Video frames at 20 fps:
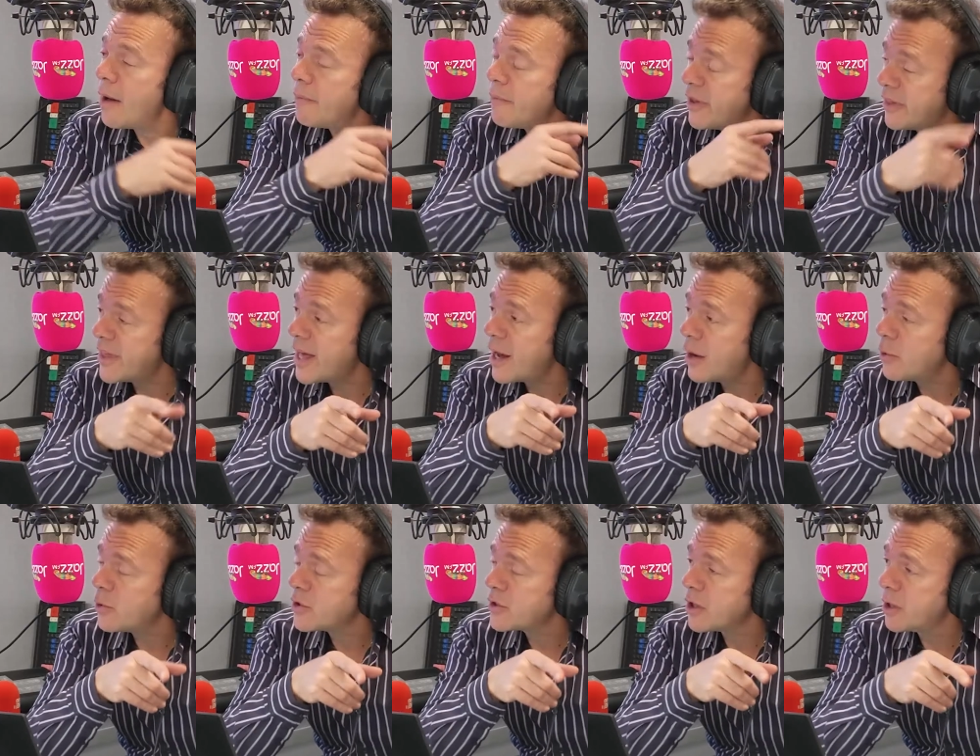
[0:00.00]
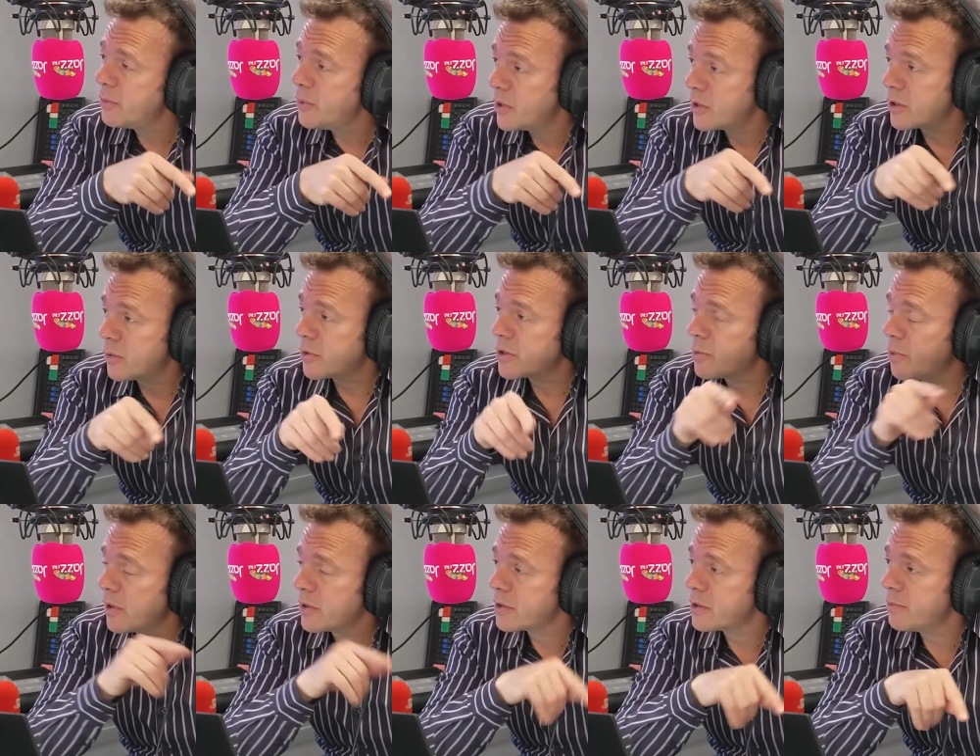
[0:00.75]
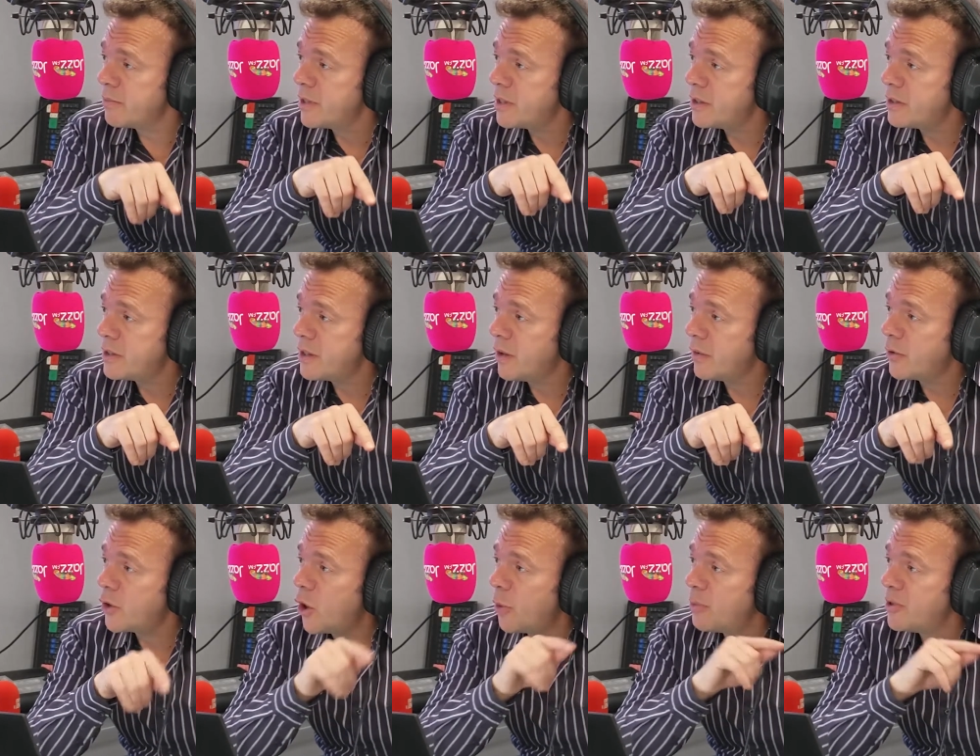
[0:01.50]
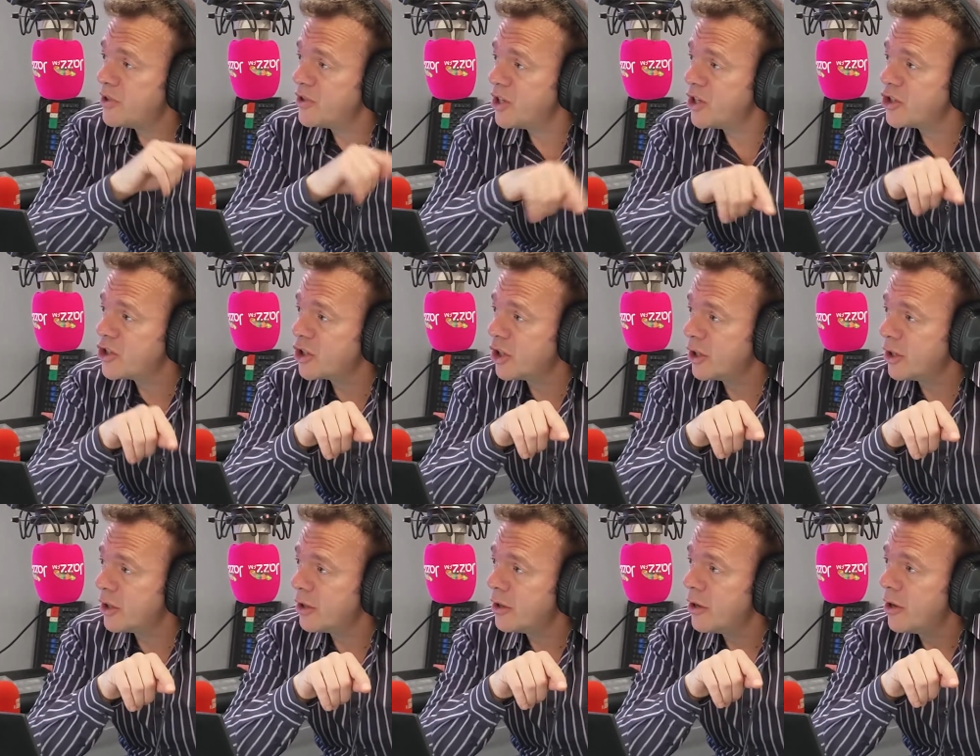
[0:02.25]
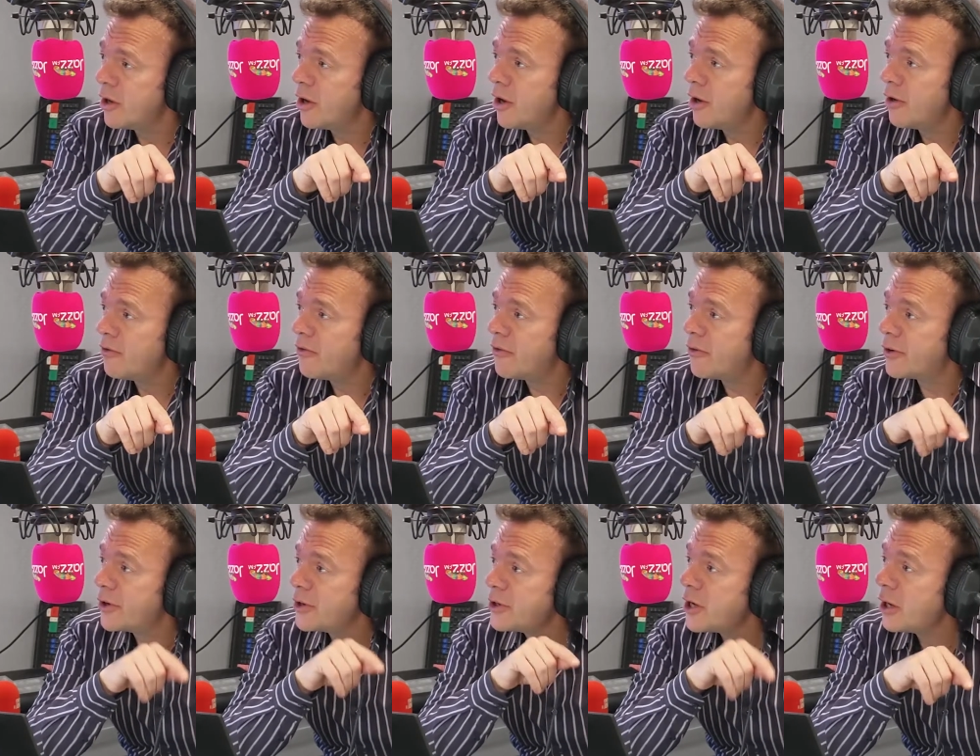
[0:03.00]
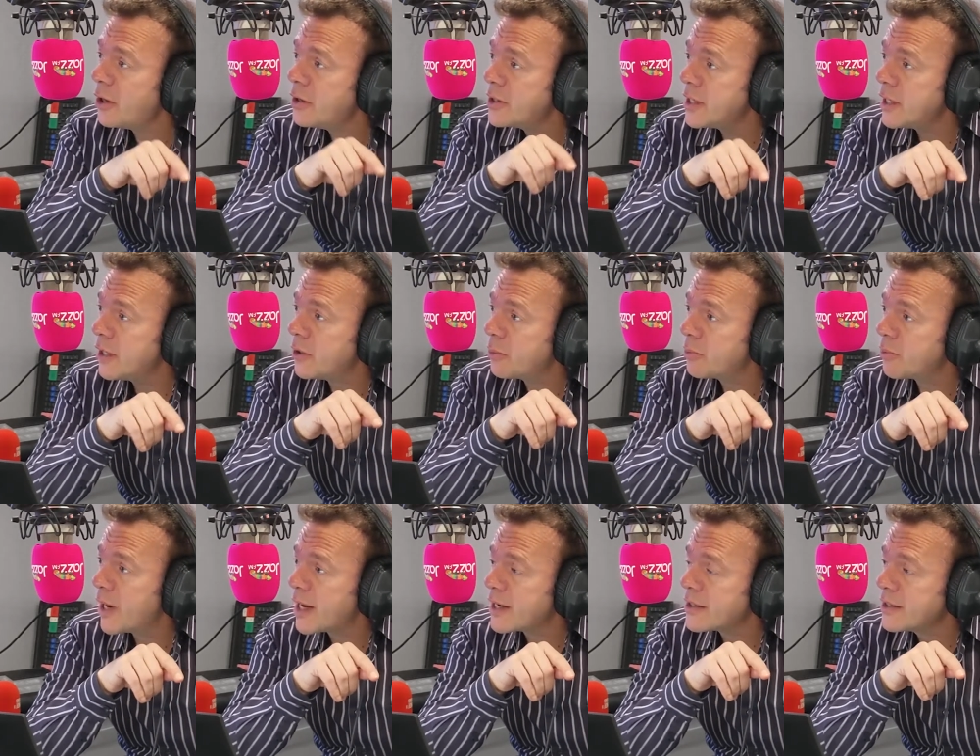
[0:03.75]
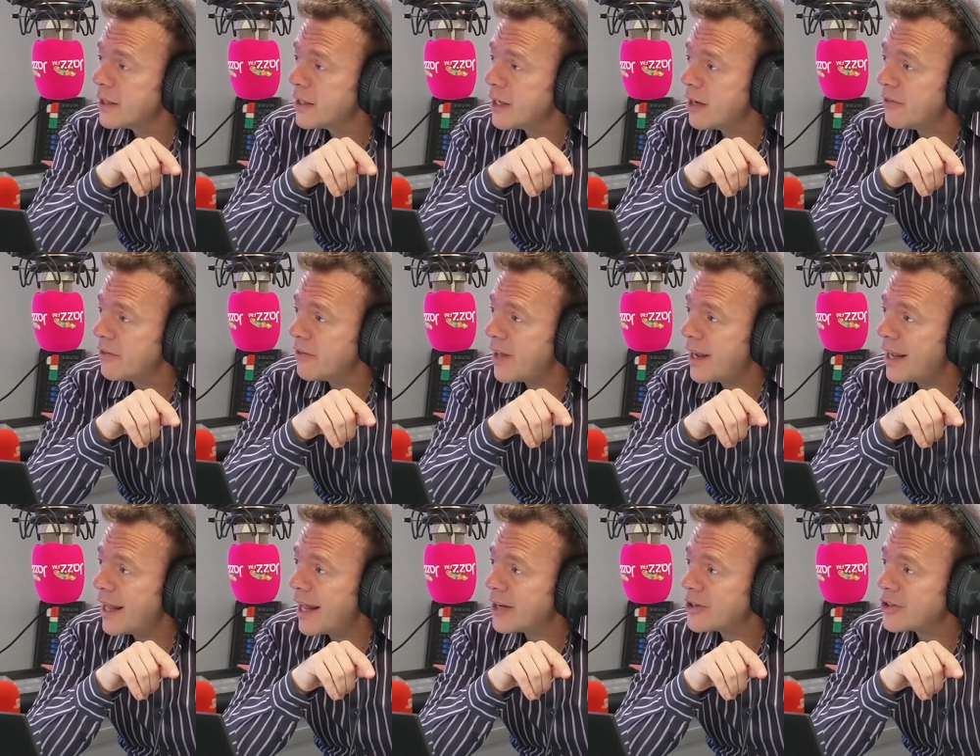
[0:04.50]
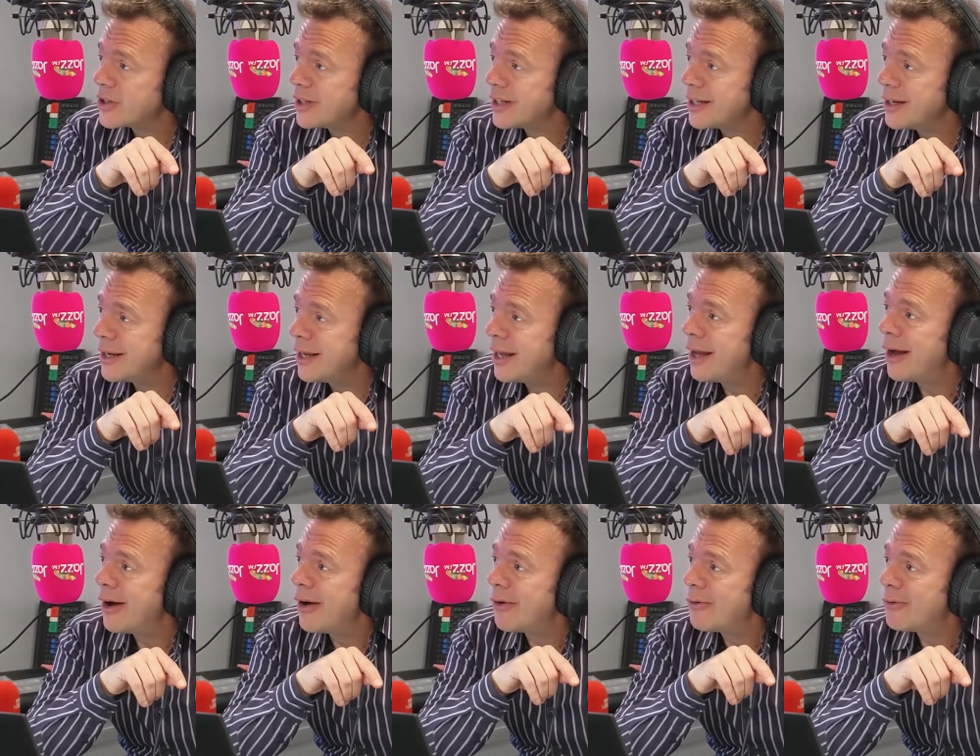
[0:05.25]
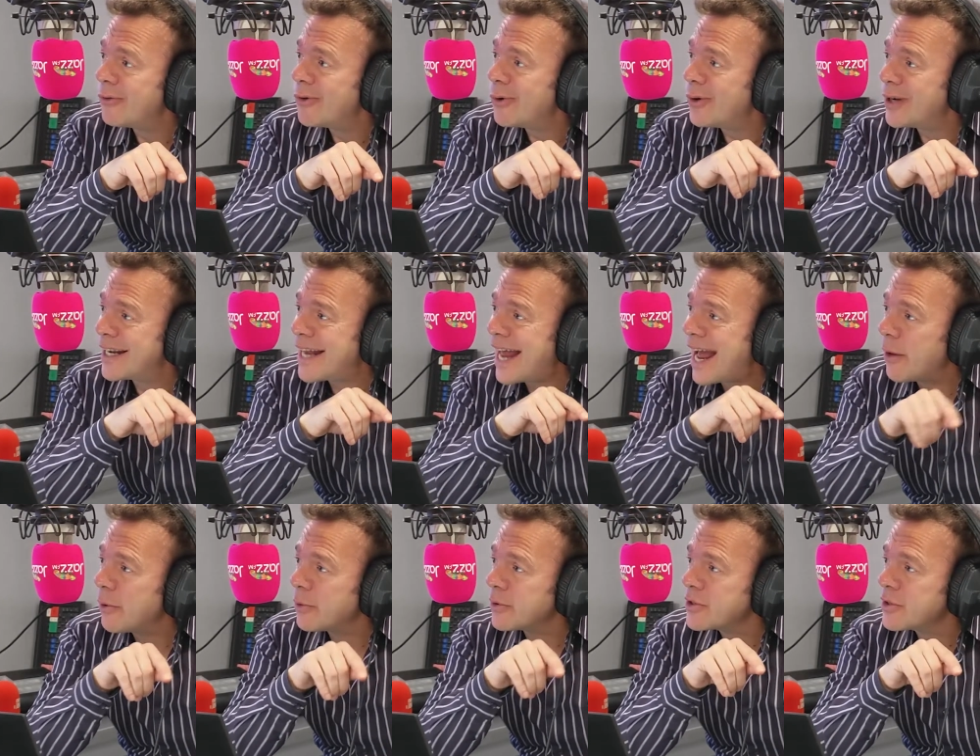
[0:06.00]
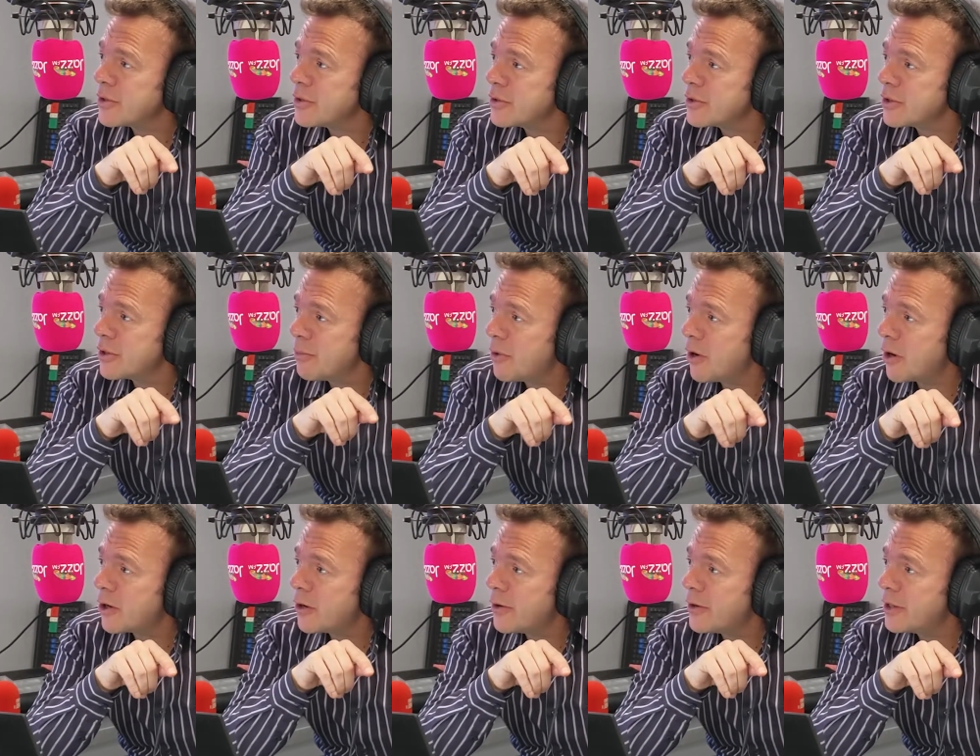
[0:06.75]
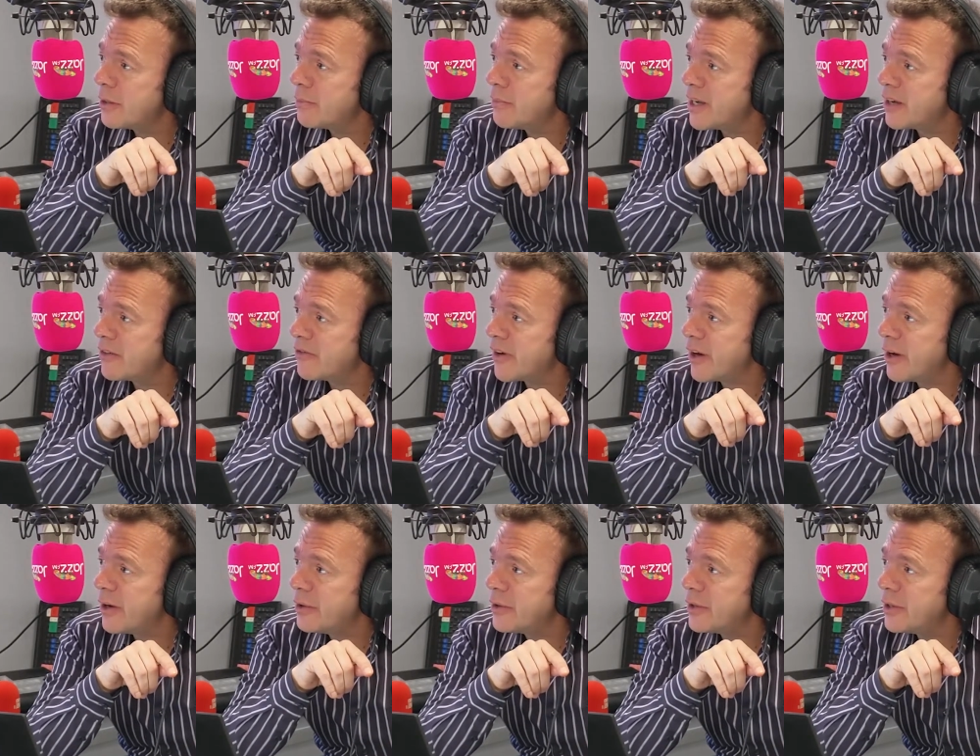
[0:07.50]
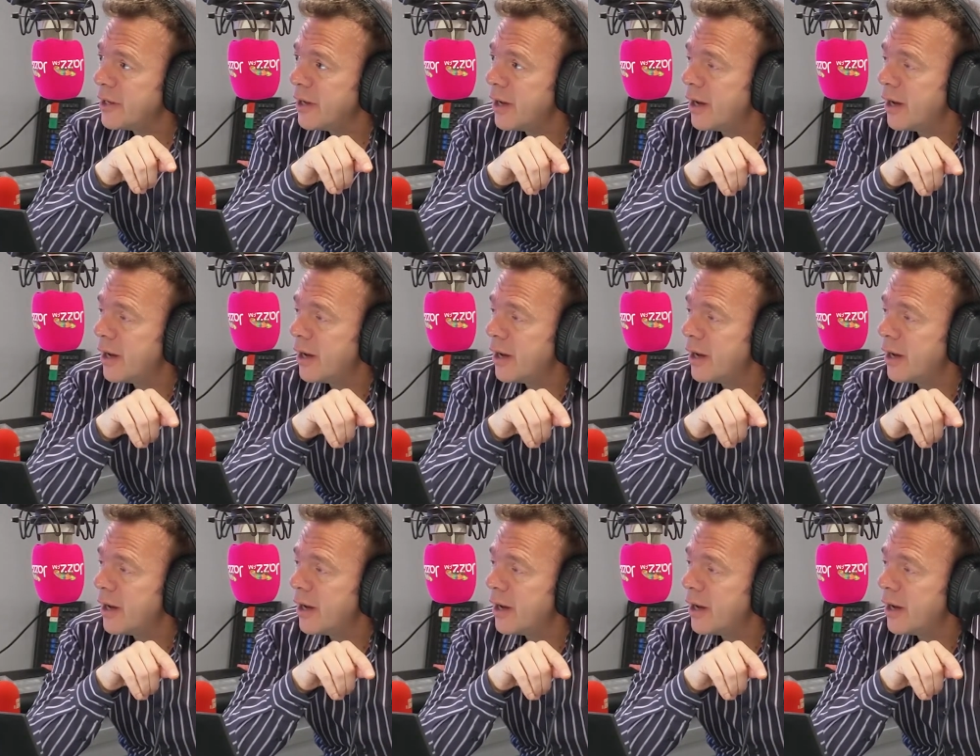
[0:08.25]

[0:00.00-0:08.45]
But that also puts the responsibility on the opposition for a no-deal Brexit. If they actually rule it out tomorrow in the big vote,